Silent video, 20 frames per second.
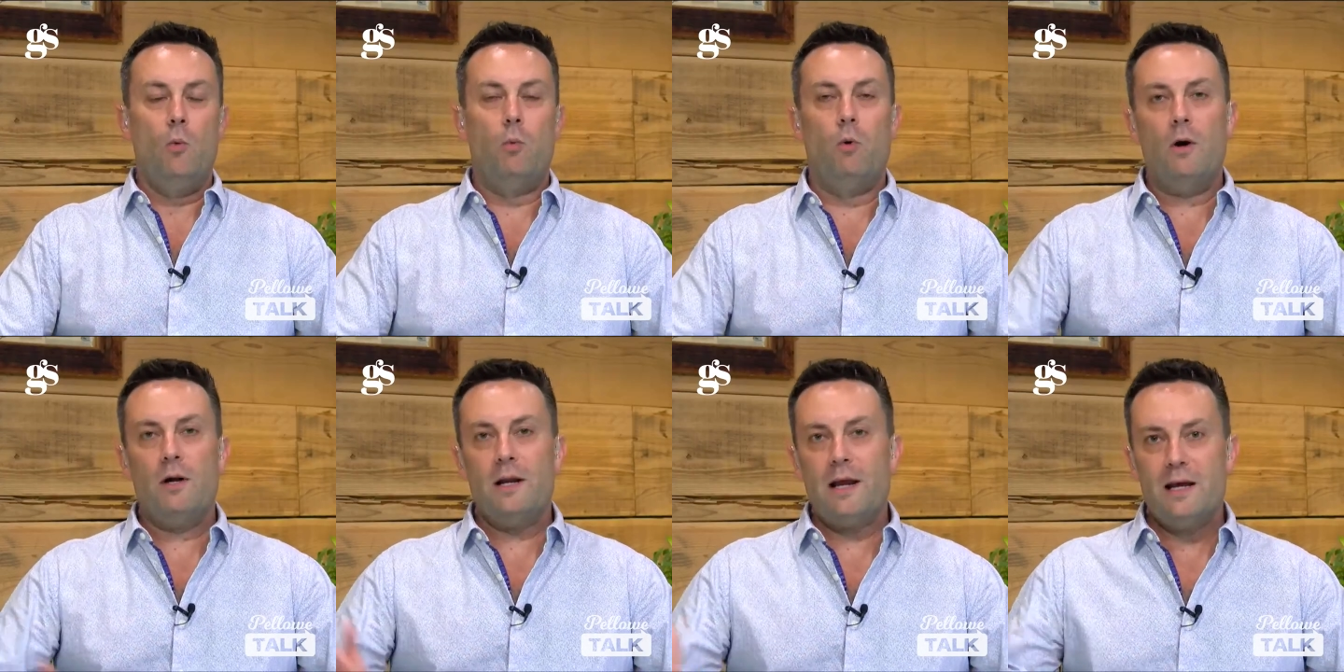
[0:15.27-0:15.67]

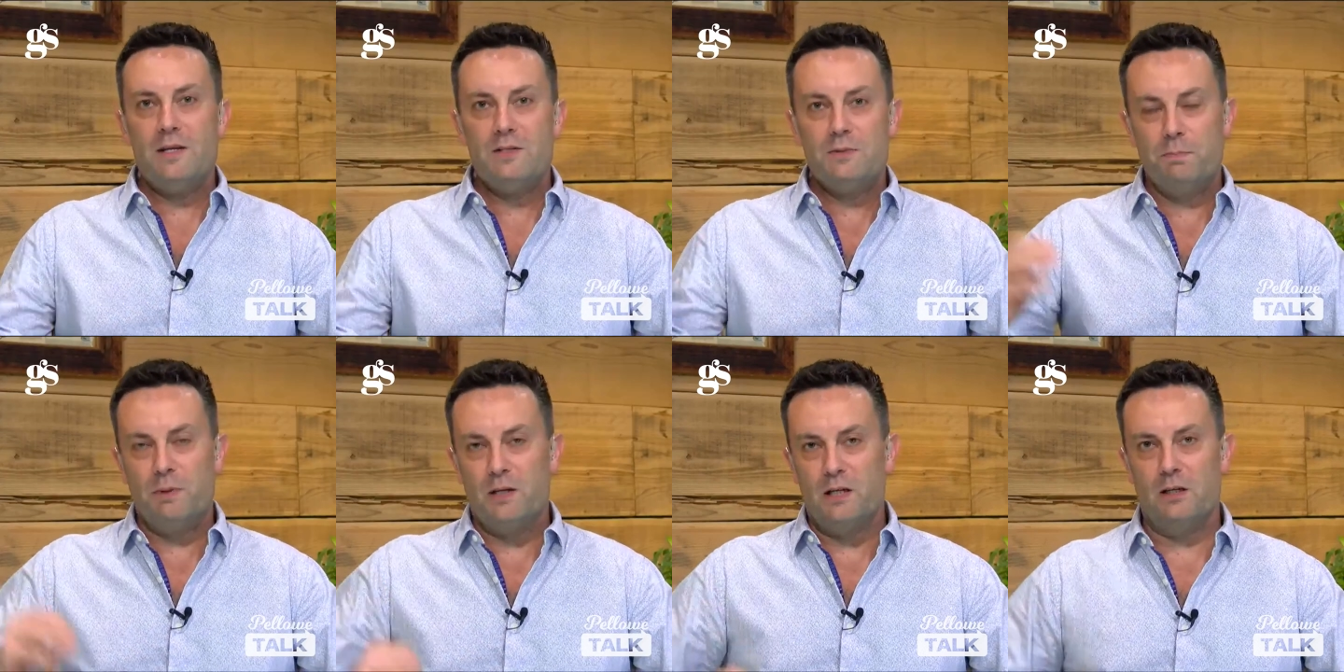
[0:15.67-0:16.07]
What
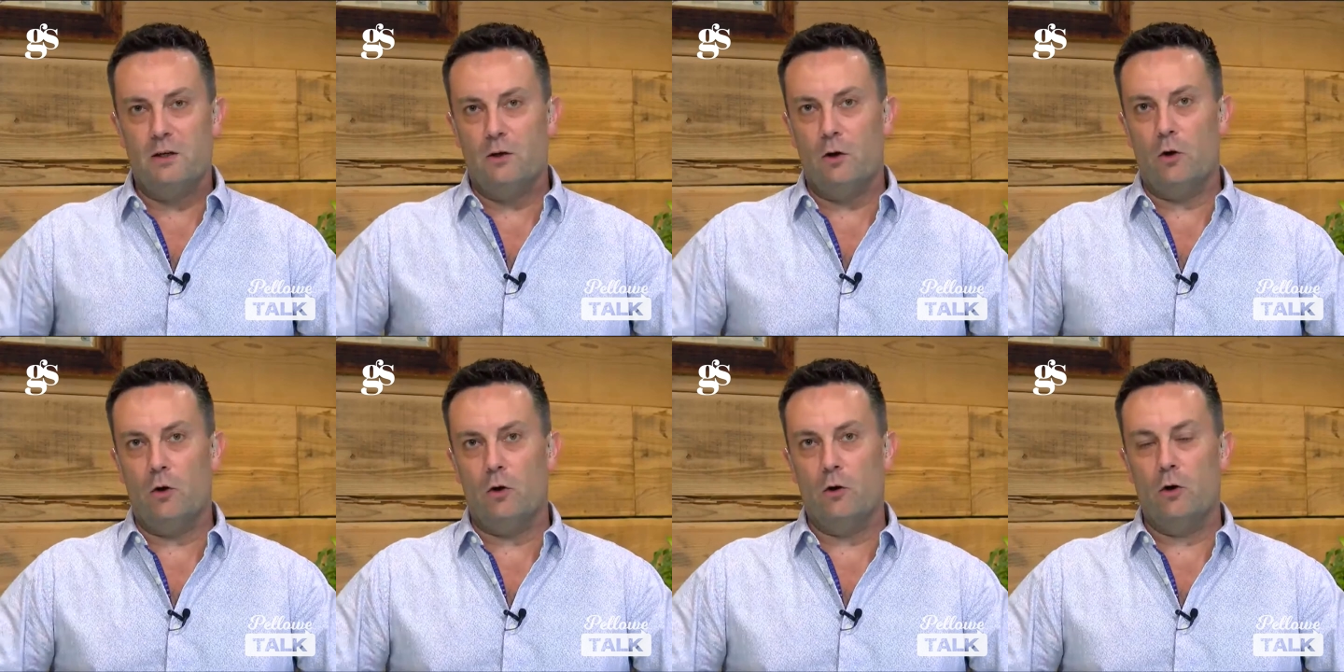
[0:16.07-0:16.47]
has been
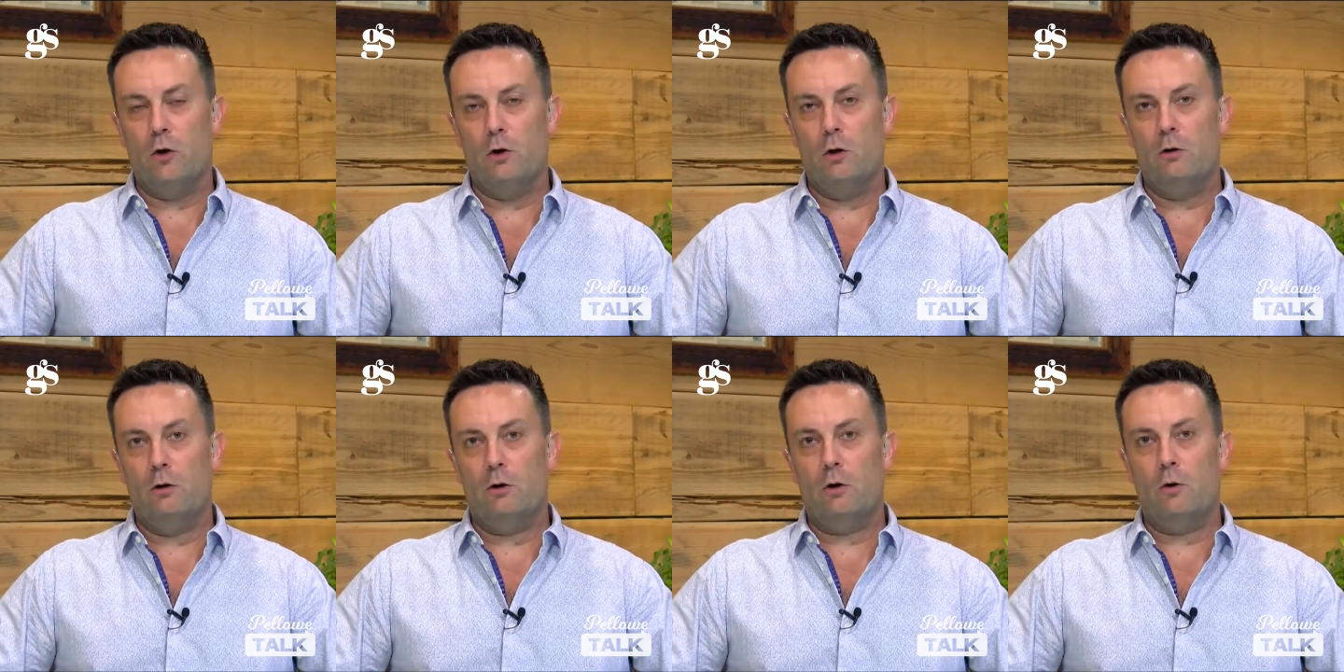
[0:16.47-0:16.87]

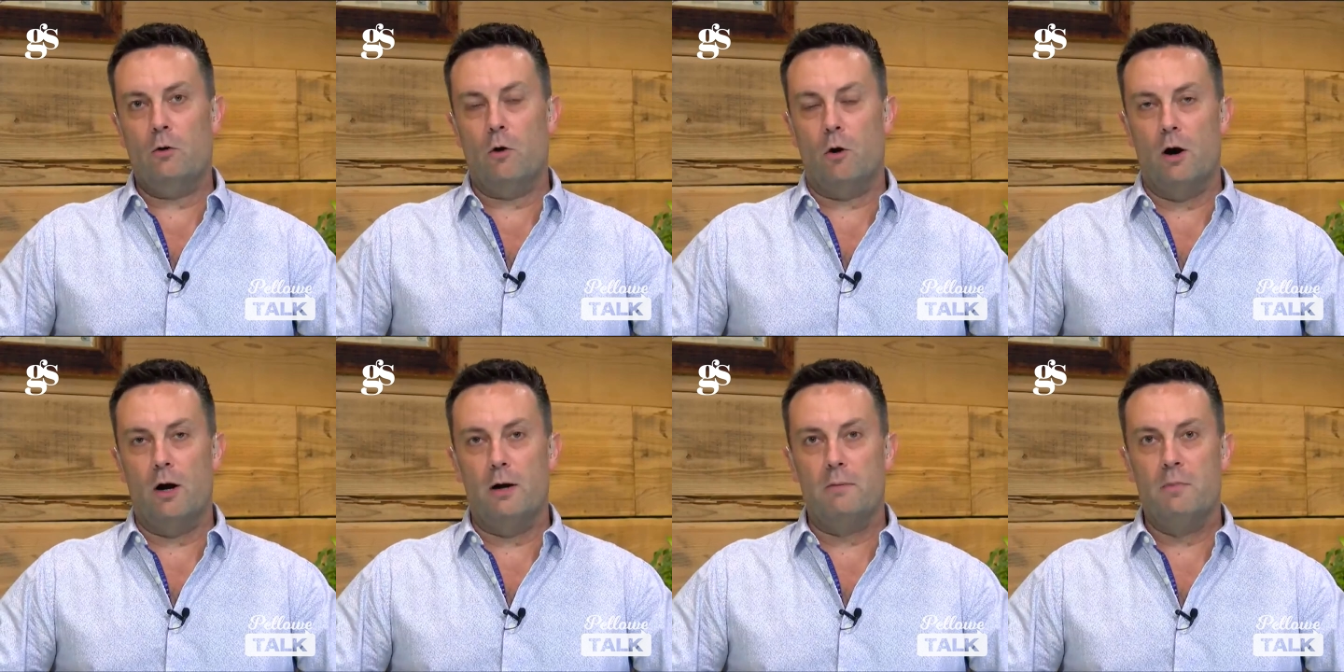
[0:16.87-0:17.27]
her
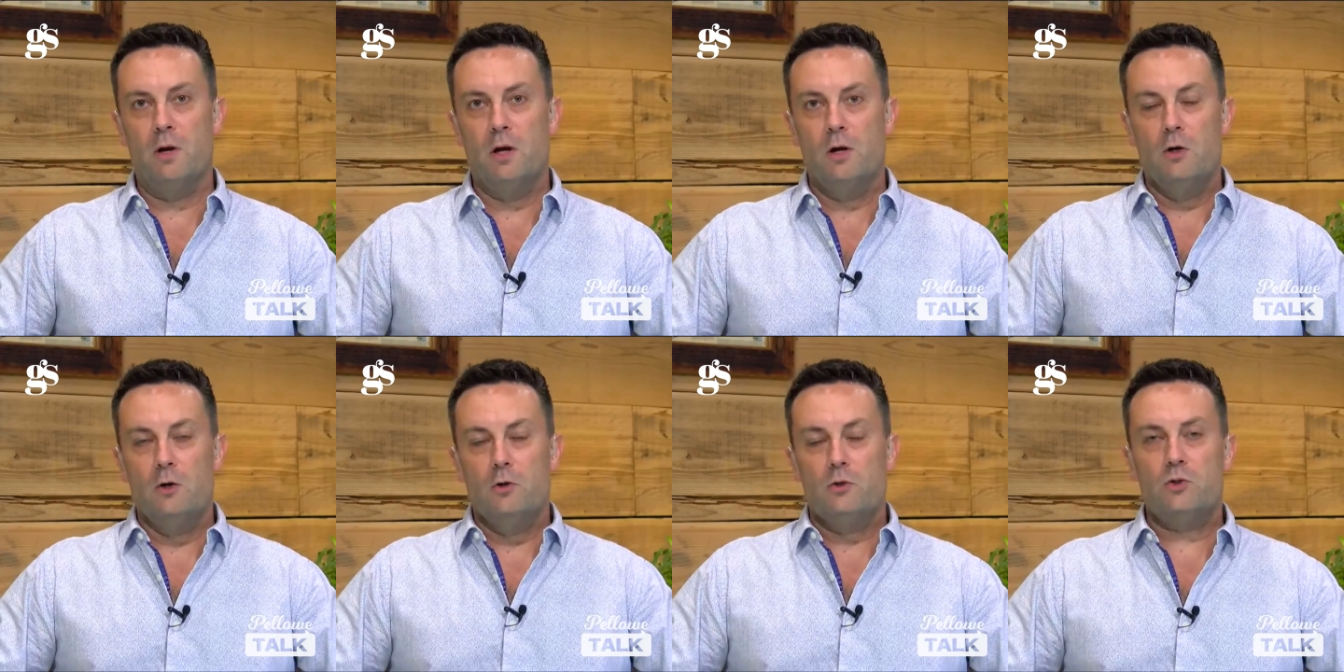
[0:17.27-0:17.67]
crime
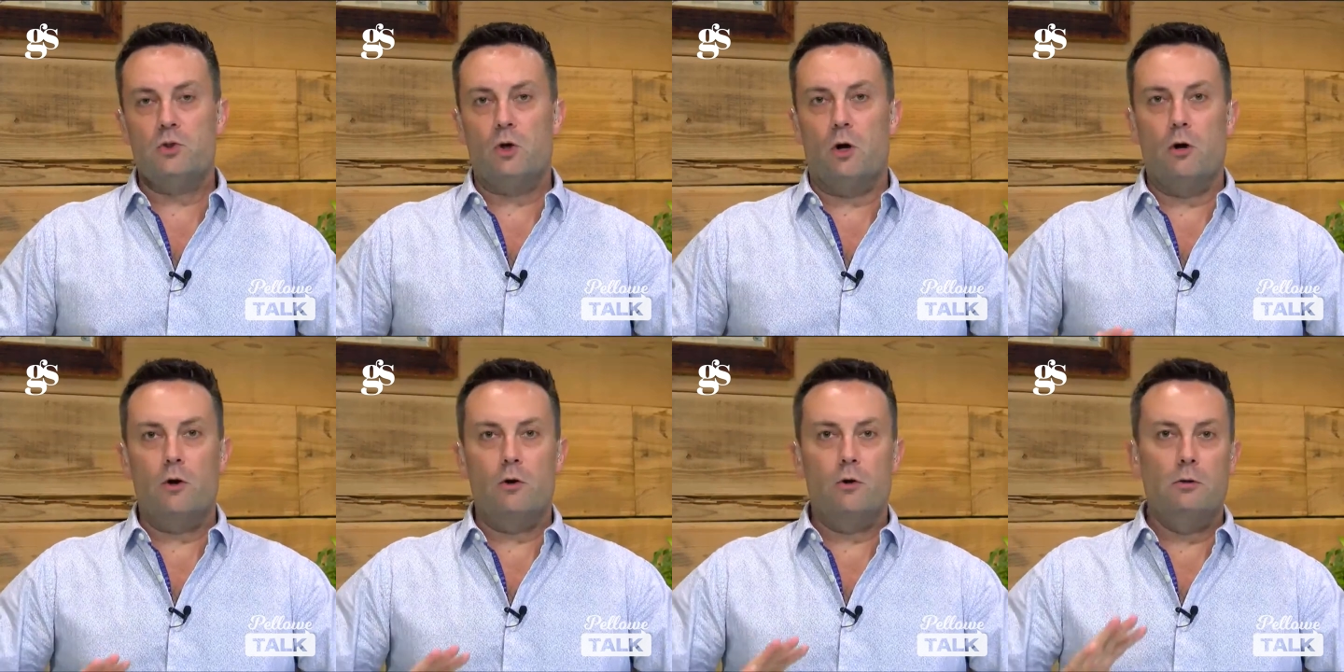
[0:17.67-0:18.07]

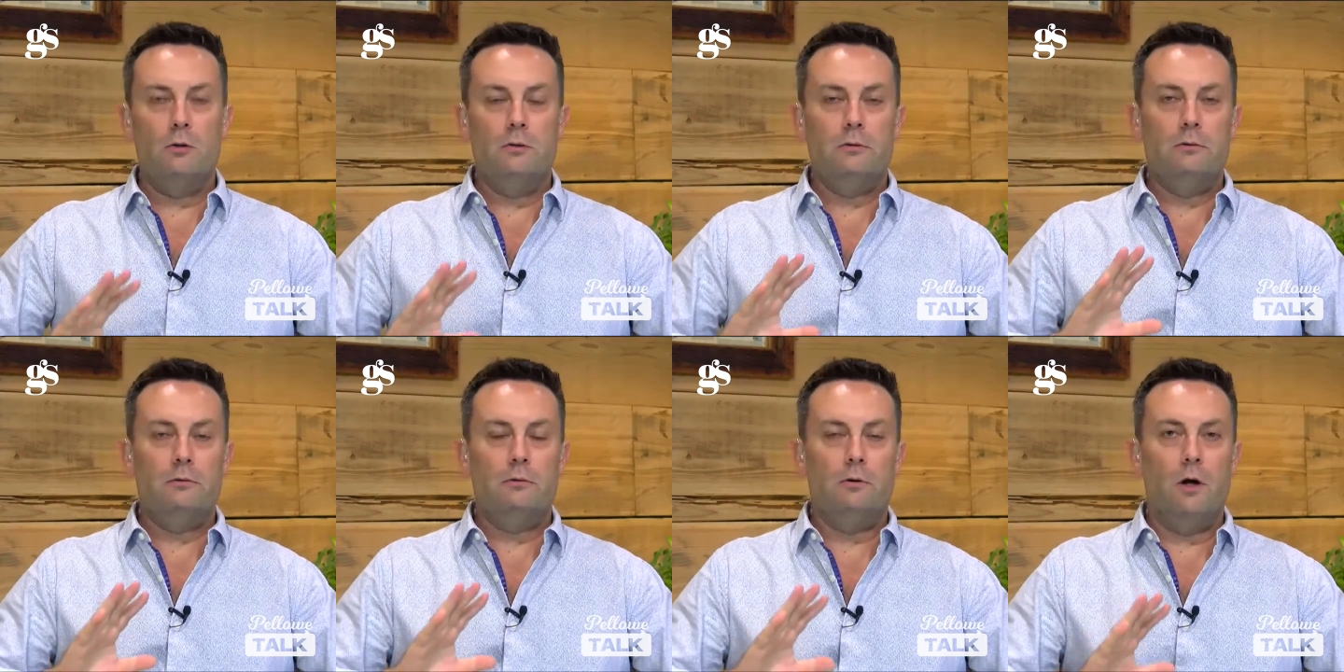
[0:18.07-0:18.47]
so